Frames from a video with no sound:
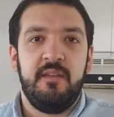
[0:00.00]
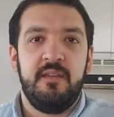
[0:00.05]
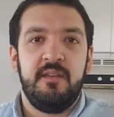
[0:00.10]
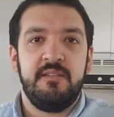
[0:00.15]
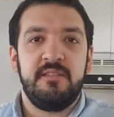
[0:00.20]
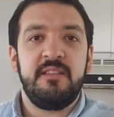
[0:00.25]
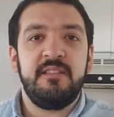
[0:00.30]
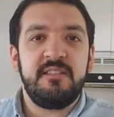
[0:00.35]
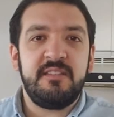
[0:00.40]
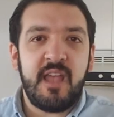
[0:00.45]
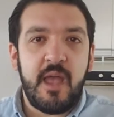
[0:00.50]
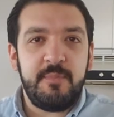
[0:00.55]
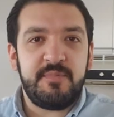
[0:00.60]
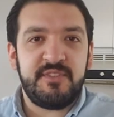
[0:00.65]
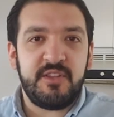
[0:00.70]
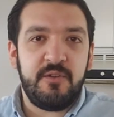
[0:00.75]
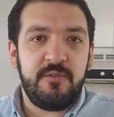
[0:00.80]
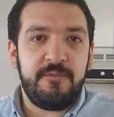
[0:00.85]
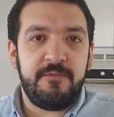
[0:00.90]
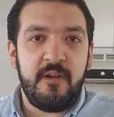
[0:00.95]
So this is
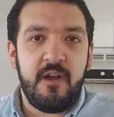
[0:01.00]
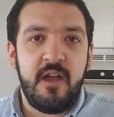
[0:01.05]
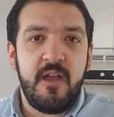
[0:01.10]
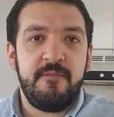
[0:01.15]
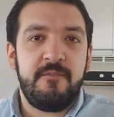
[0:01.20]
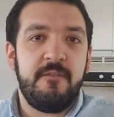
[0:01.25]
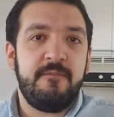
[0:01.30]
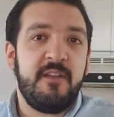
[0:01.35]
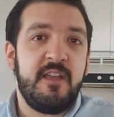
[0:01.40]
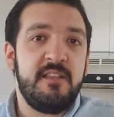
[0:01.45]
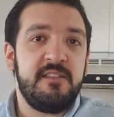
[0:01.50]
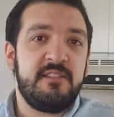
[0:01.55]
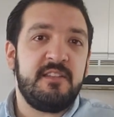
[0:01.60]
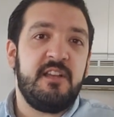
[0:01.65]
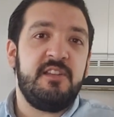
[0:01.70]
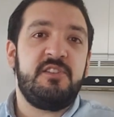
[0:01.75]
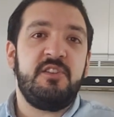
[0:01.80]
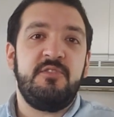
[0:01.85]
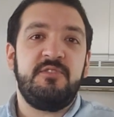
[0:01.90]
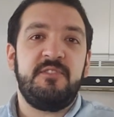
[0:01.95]
episode 5 of
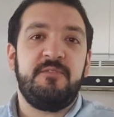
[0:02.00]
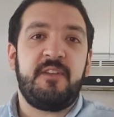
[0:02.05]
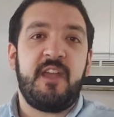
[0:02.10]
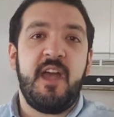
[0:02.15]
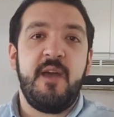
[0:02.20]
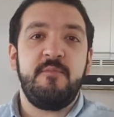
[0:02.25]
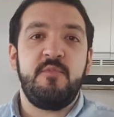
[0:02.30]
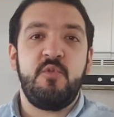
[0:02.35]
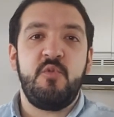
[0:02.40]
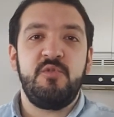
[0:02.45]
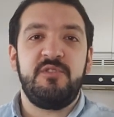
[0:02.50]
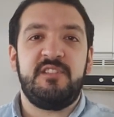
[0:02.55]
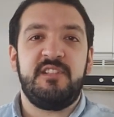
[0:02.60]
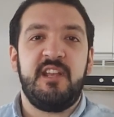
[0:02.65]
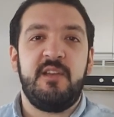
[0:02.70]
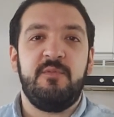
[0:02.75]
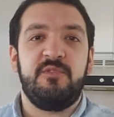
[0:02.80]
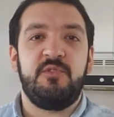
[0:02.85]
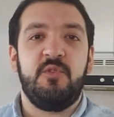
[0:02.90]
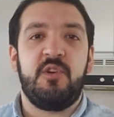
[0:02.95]
Inside Joseph Campbell. Today
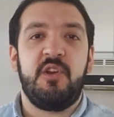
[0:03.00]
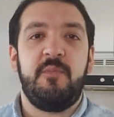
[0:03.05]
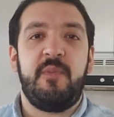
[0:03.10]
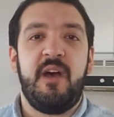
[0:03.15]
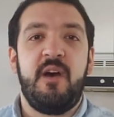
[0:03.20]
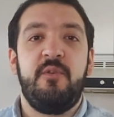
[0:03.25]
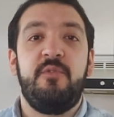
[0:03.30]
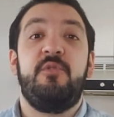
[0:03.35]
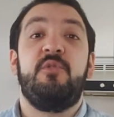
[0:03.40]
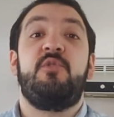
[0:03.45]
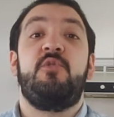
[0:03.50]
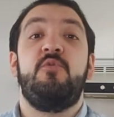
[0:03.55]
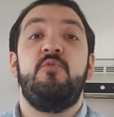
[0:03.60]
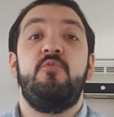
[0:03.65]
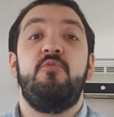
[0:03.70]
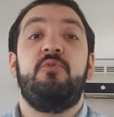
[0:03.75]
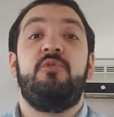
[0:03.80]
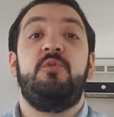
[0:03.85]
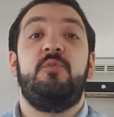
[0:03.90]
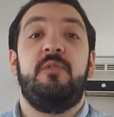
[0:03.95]
we're talking about the
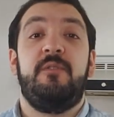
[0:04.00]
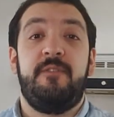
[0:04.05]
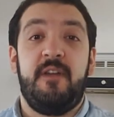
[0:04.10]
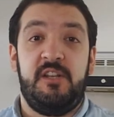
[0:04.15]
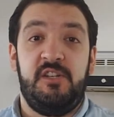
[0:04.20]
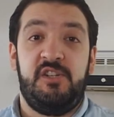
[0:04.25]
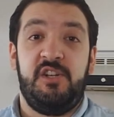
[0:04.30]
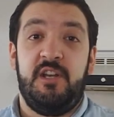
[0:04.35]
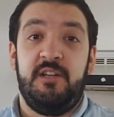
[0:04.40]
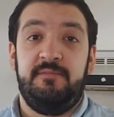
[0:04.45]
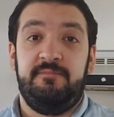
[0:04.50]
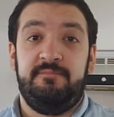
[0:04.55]
call to adventure.